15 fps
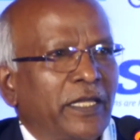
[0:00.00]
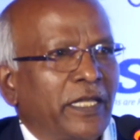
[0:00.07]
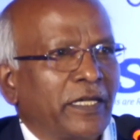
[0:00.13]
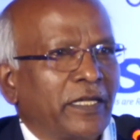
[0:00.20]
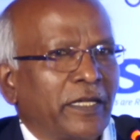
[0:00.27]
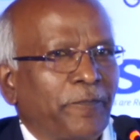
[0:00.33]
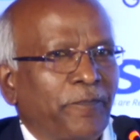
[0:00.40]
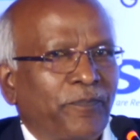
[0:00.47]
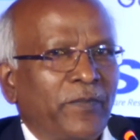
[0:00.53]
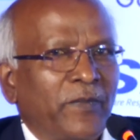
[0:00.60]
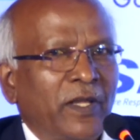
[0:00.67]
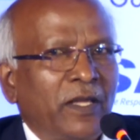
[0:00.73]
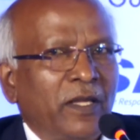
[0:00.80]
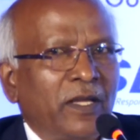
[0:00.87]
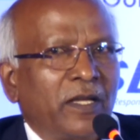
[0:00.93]
the
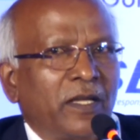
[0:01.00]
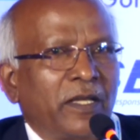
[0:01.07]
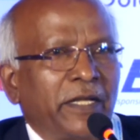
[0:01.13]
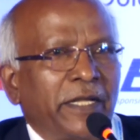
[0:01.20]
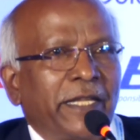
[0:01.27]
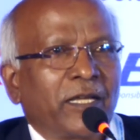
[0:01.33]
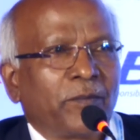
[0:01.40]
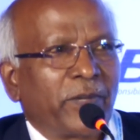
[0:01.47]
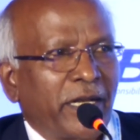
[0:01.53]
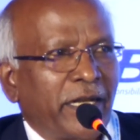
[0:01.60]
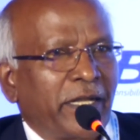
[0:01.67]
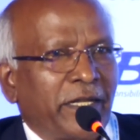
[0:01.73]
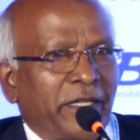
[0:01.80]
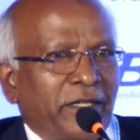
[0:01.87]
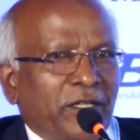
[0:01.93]
India
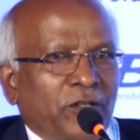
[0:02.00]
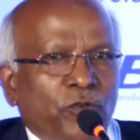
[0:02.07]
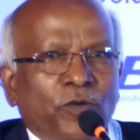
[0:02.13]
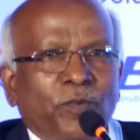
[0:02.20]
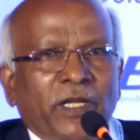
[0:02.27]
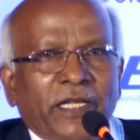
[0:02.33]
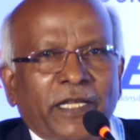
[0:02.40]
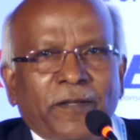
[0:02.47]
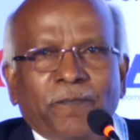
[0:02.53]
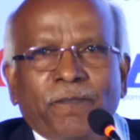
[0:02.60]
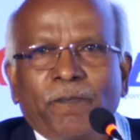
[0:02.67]
brand globally.